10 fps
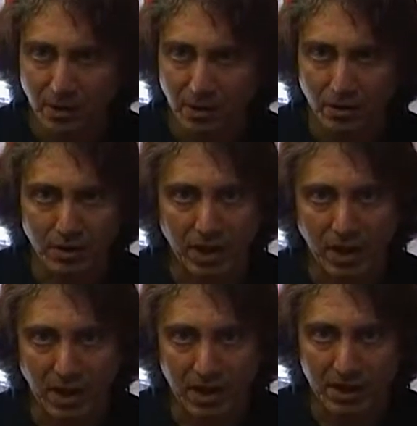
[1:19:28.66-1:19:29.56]

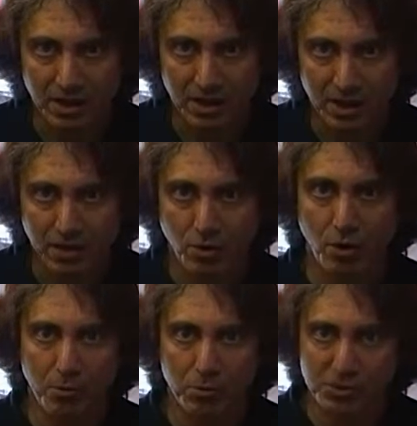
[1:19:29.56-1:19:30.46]
Okay, a uh,
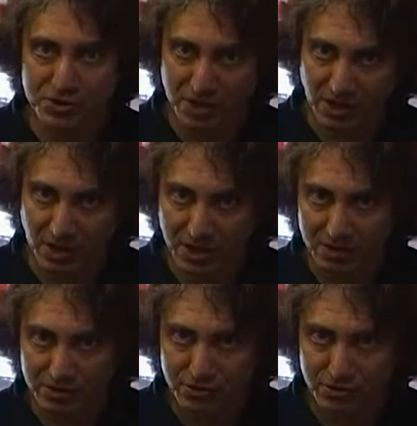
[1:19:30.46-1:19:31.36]
corporate
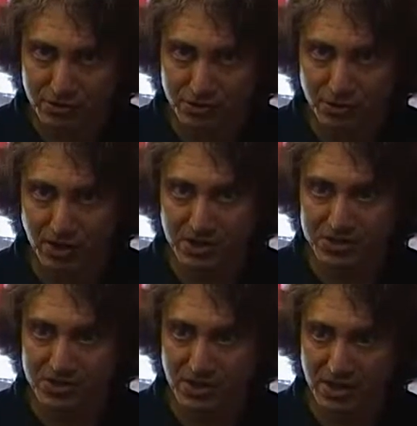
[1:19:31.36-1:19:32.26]
sellout, should I
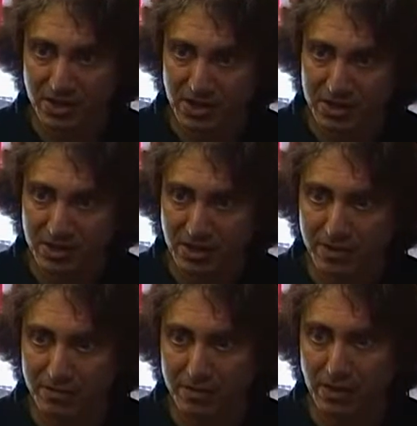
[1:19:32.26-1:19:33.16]
say,
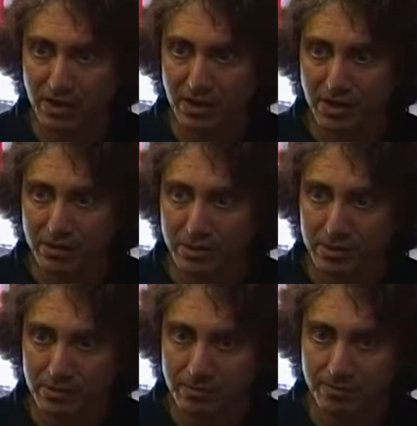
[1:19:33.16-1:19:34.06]
David
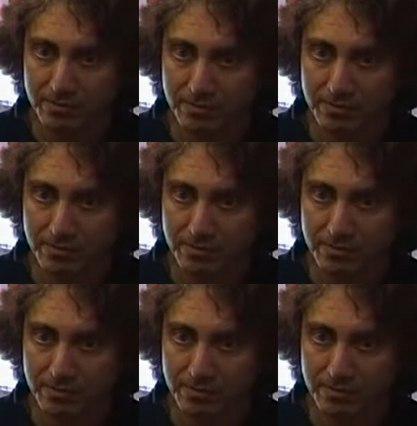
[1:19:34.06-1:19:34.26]
Letterman?